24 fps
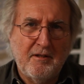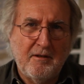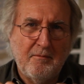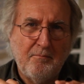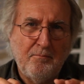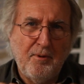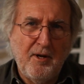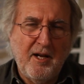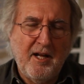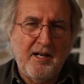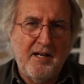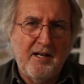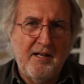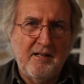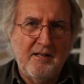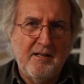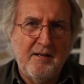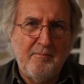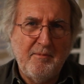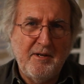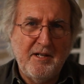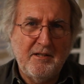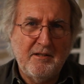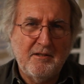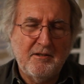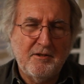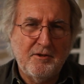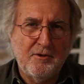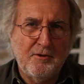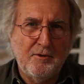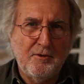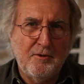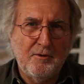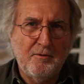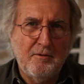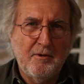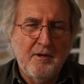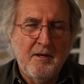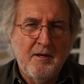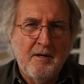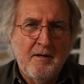and plugging them into